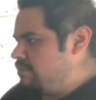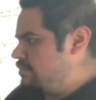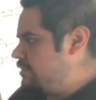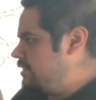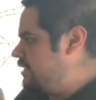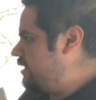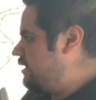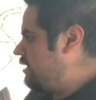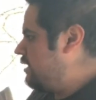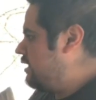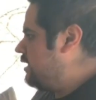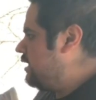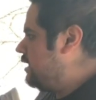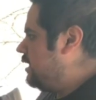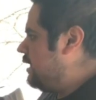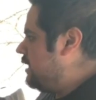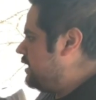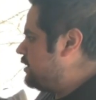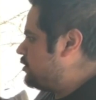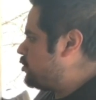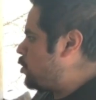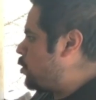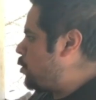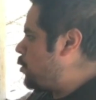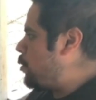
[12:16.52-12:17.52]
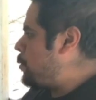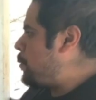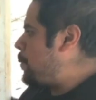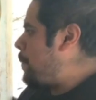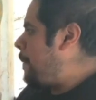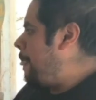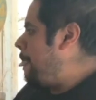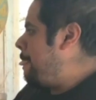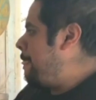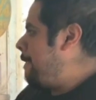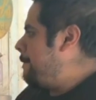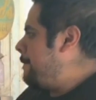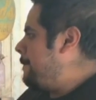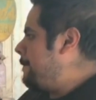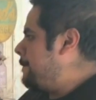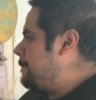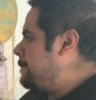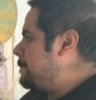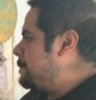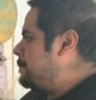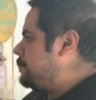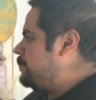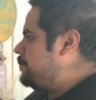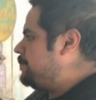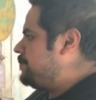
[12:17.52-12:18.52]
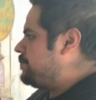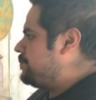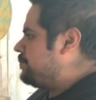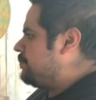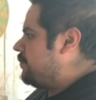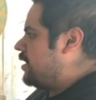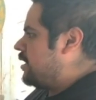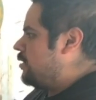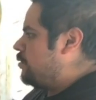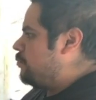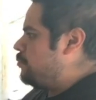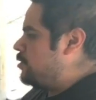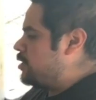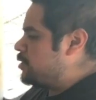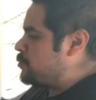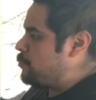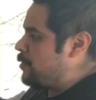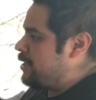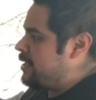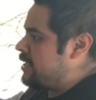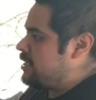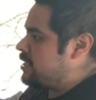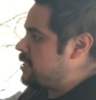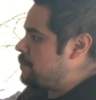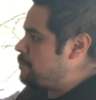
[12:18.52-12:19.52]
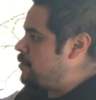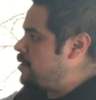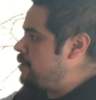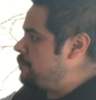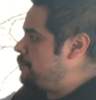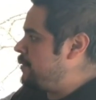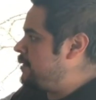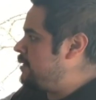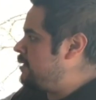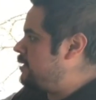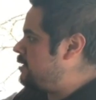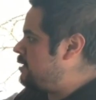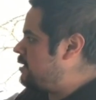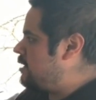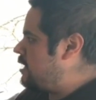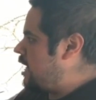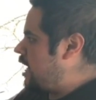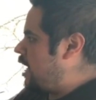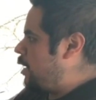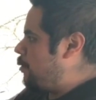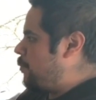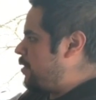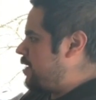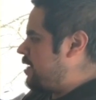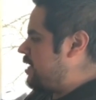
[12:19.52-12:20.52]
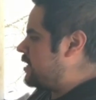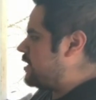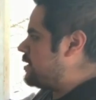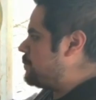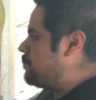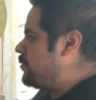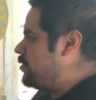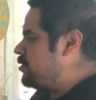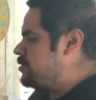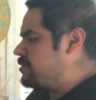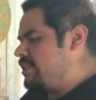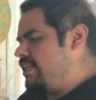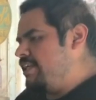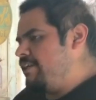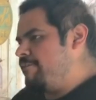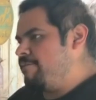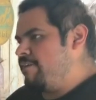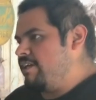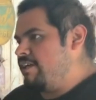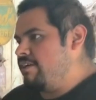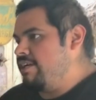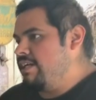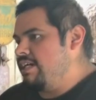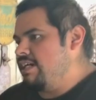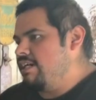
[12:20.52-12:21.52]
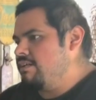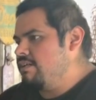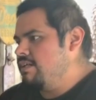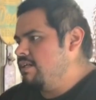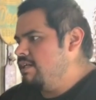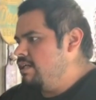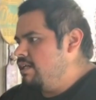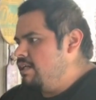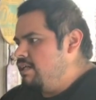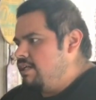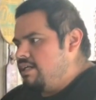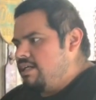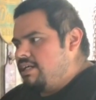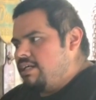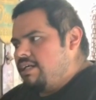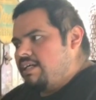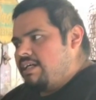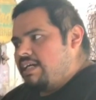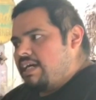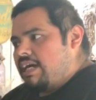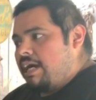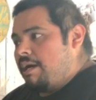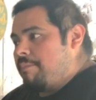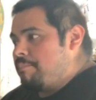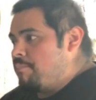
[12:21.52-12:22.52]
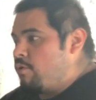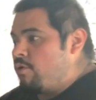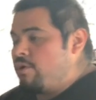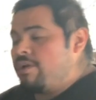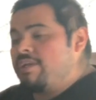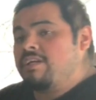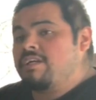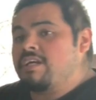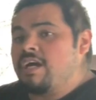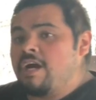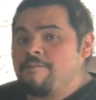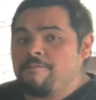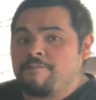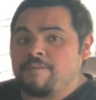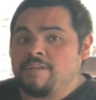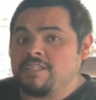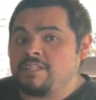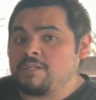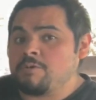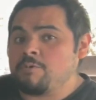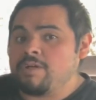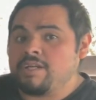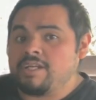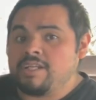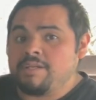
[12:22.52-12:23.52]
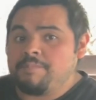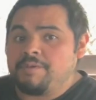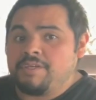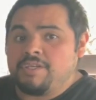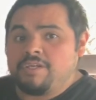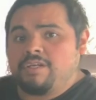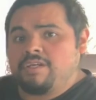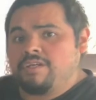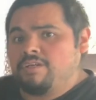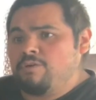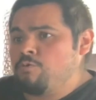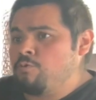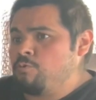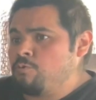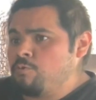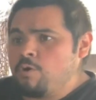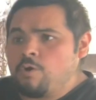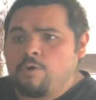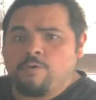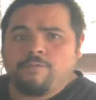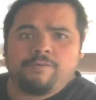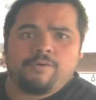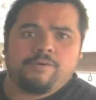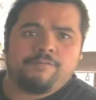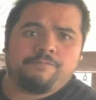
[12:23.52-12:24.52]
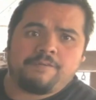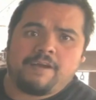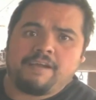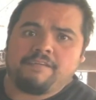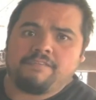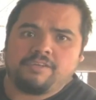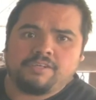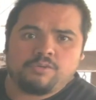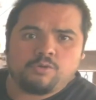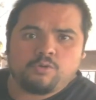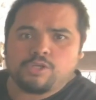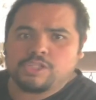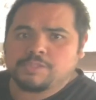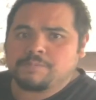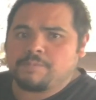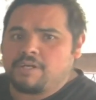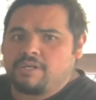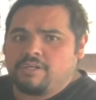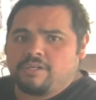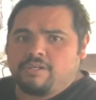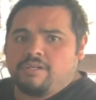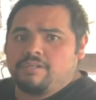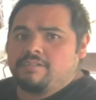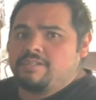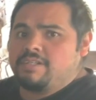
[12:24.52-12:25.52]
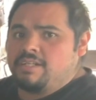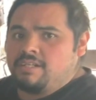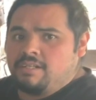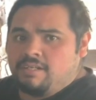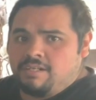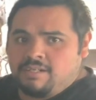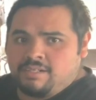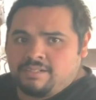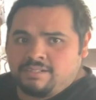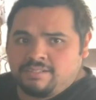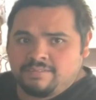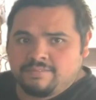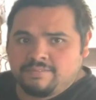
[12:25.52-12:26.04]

Right. So once we get the pump in and we get the boost leak figured out, I'm more than confident that we're going to be over 500 horsepower all day long.